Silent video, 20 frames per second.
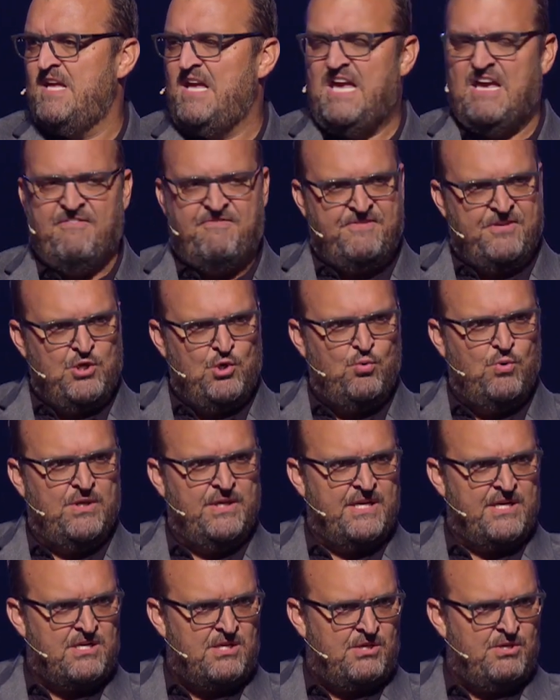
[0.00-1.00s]
If you will
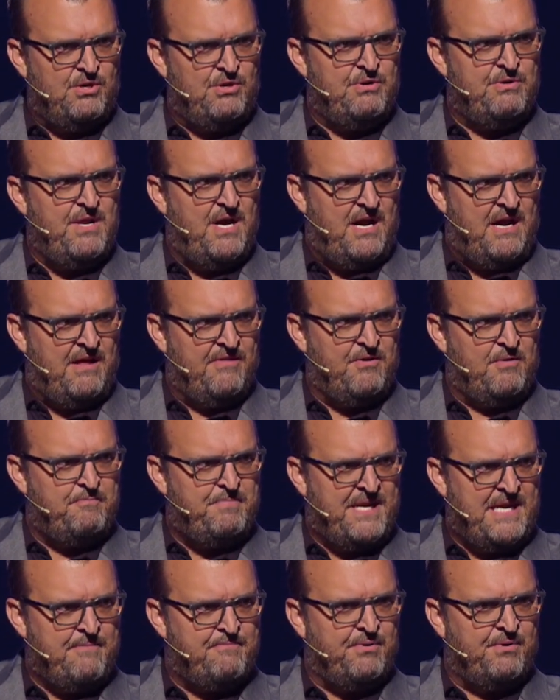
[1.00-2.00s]
include other
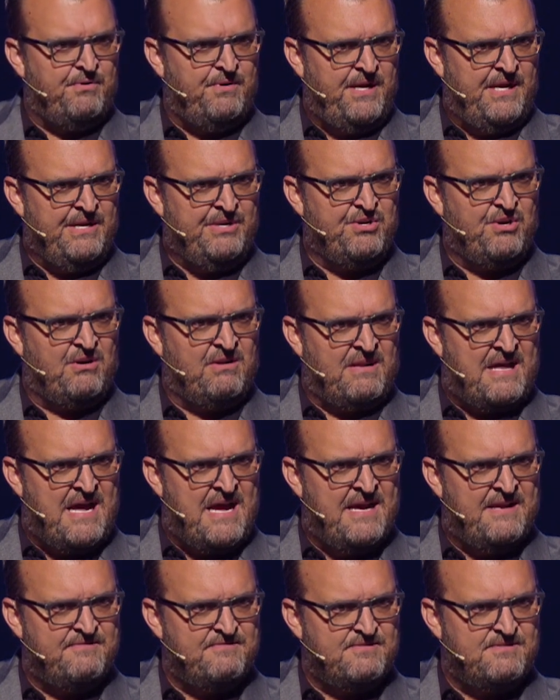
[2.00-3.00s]
people in your
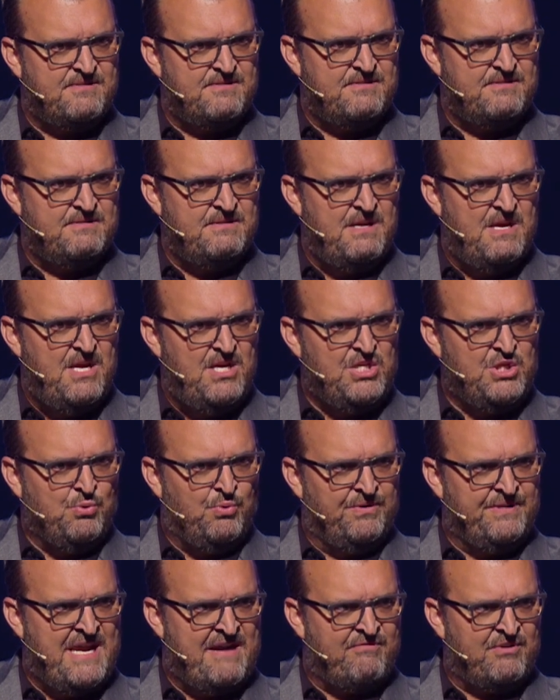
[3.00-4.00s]
lives, you
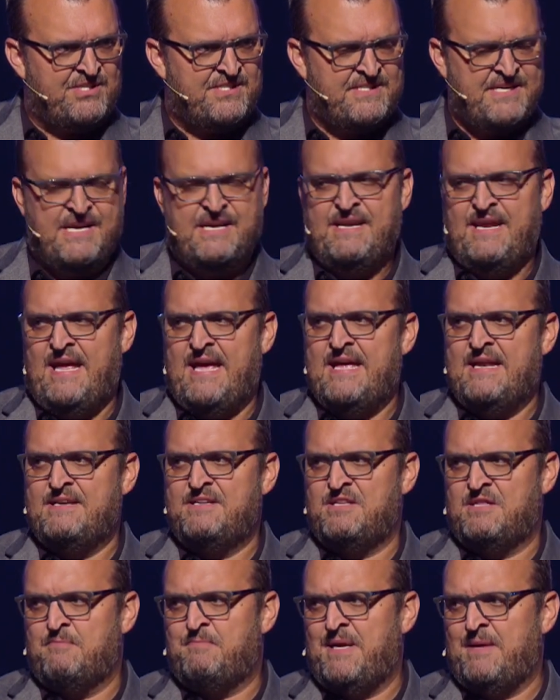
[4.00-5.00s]
will never see an end
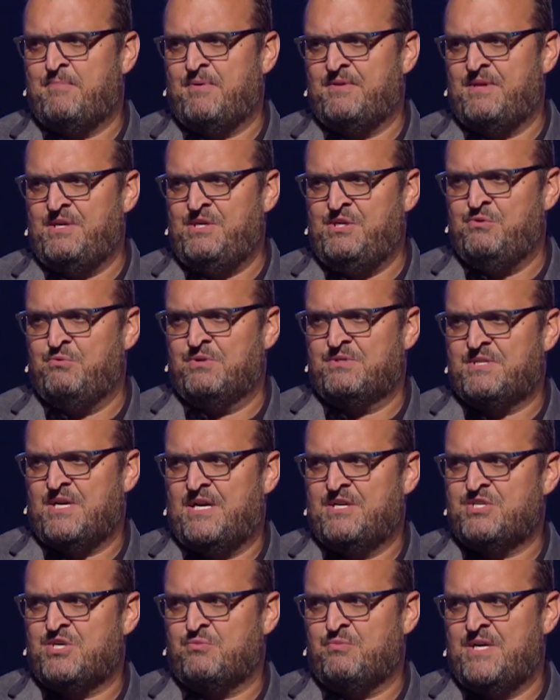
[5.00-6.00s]
to the people that you will
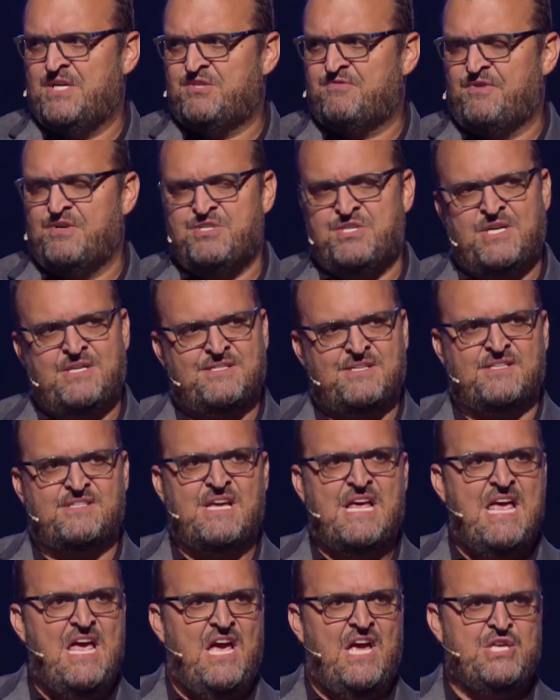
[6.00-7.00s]
touch and reach for Jesus,
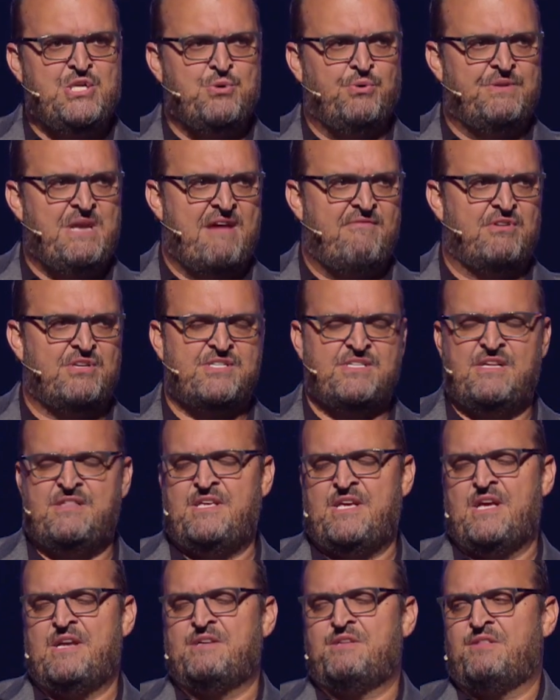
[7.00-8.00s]
and you will never see
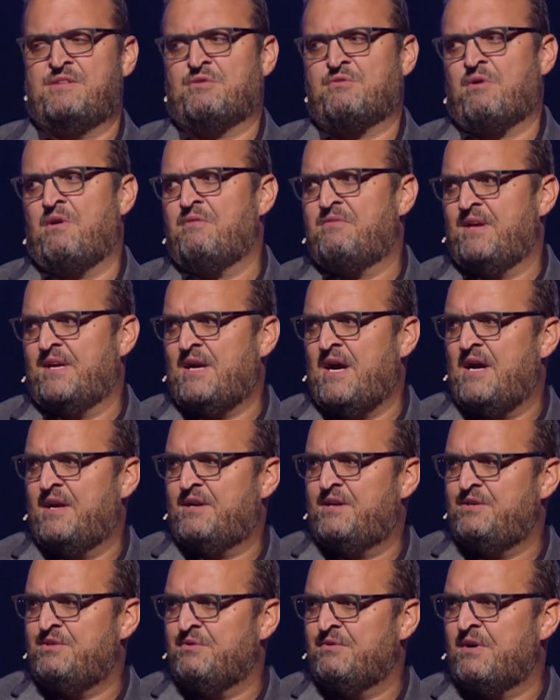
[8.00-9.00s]
the end to the growth that God
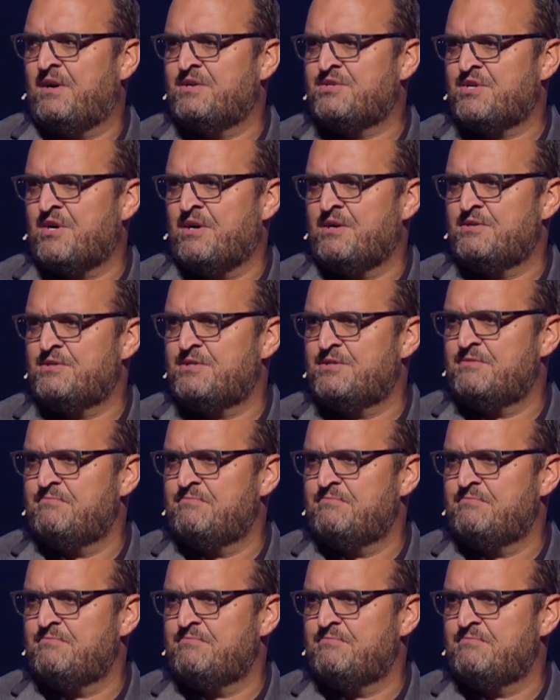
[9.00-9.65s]
could do in our church.